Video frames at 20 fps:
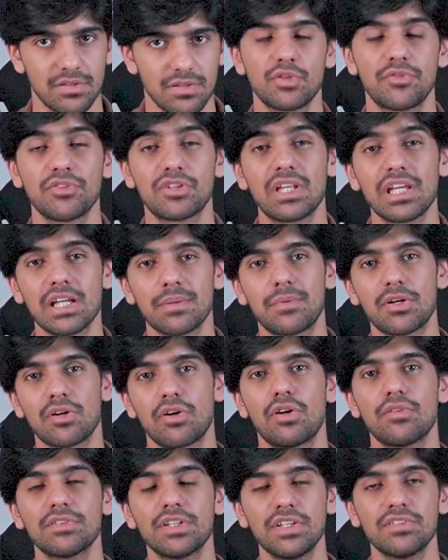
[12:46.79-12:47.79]
So if you think about
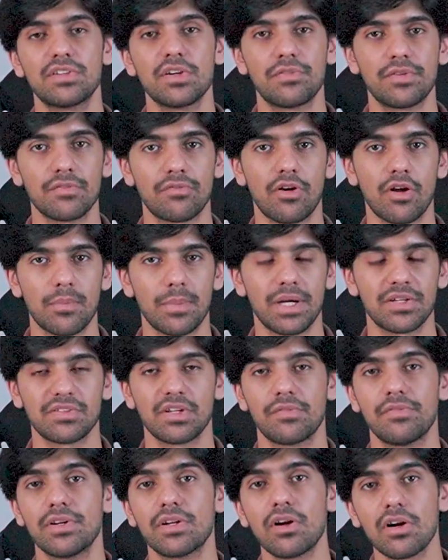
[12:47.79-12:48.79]
all of these different formats
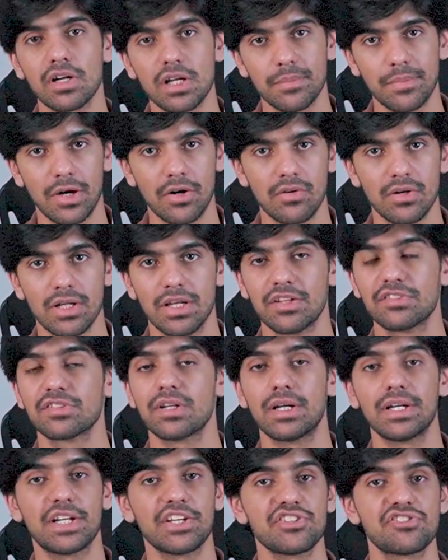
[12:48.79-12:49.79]
that we talked about,
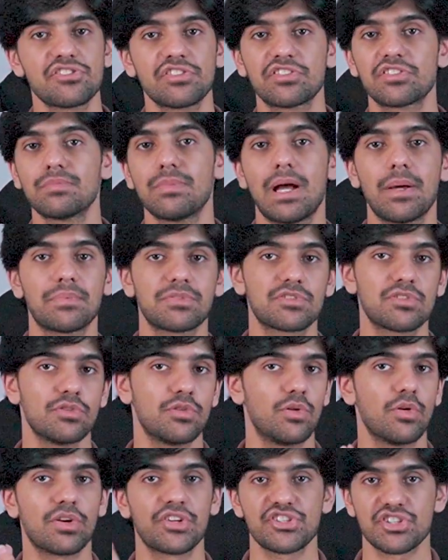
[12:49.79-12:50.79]
citations maps
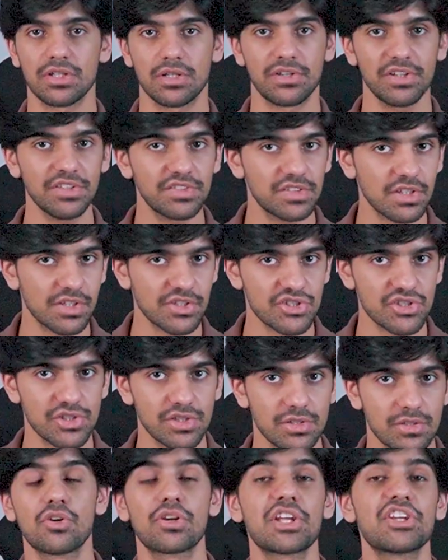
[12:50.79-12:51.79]
to original research,
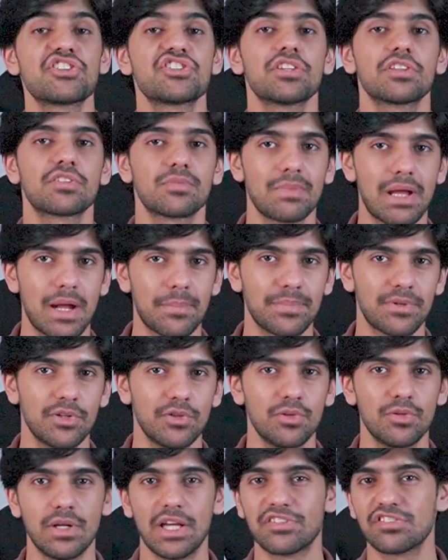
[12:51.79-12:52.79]
quotations map
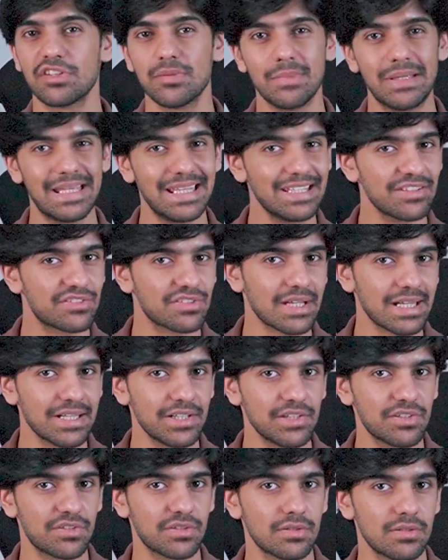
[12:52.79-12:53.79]
to SME
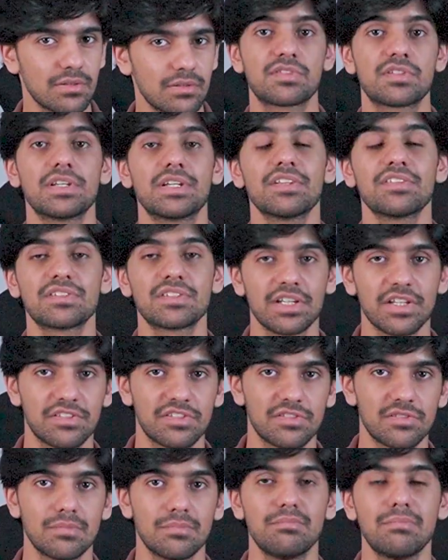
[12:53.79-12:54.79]
insights,
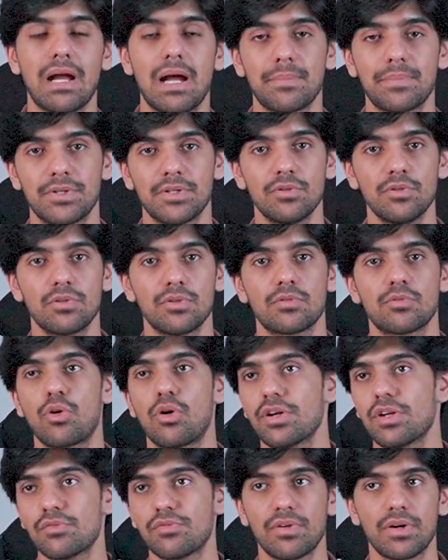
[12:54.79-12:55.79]
statistics map to
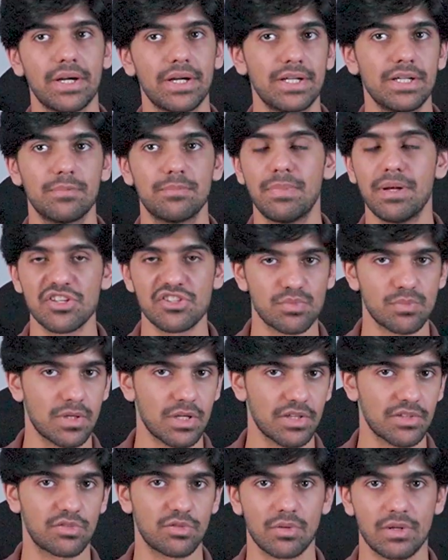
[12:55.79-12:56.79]
quantified
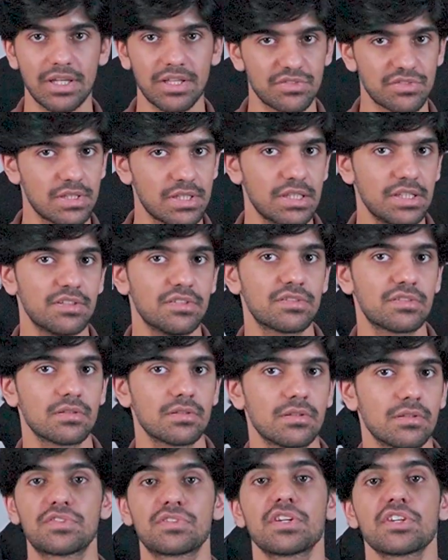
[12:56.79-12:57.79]
benchmarks or case studies,
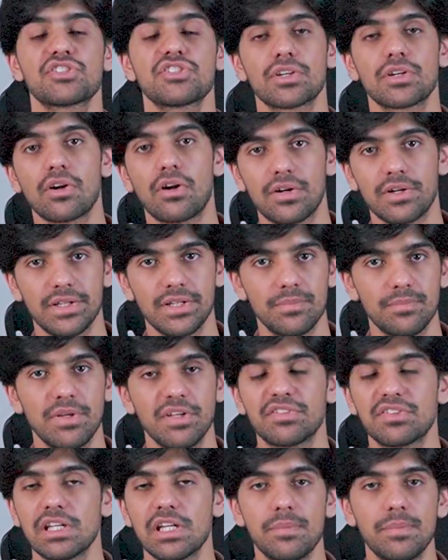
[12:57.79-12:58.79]
structured content
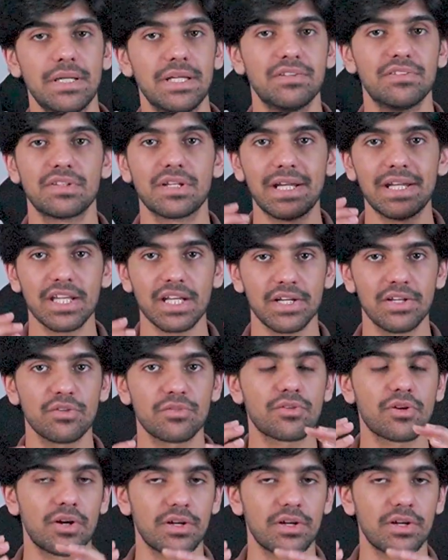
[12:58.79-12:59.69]
basically means any kind of